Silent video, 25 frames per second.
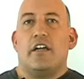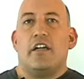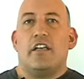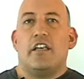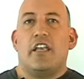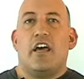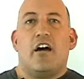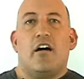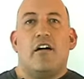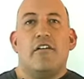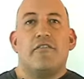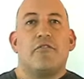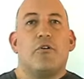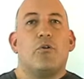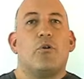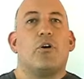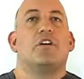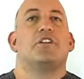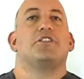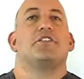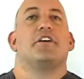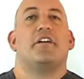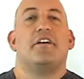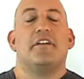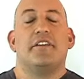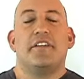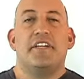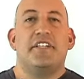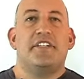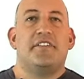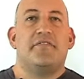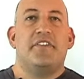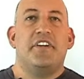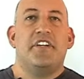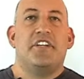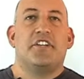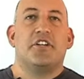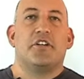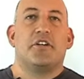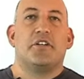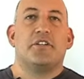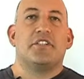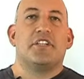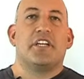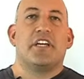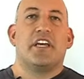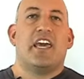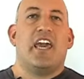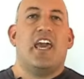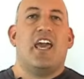Now, of course, all these
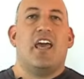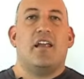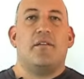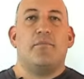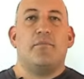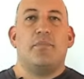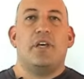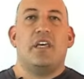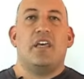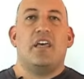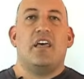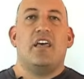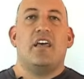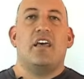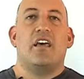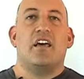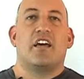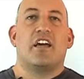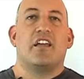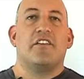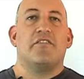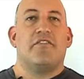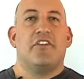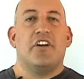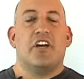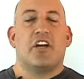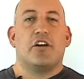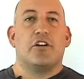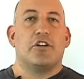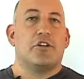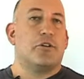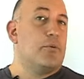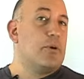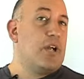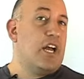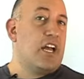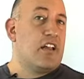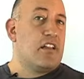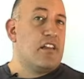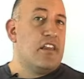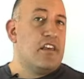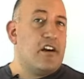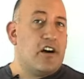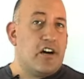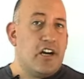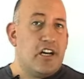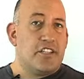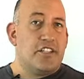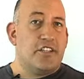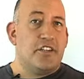features can be configured directly
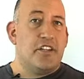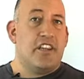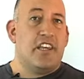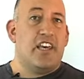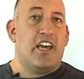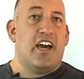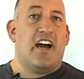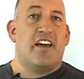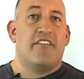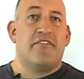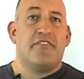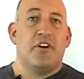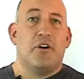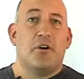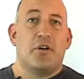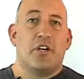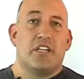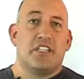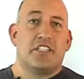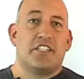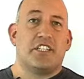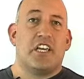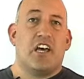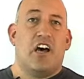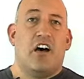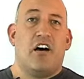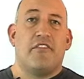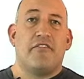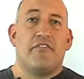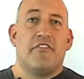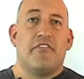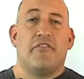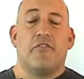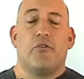onto the iPhone itself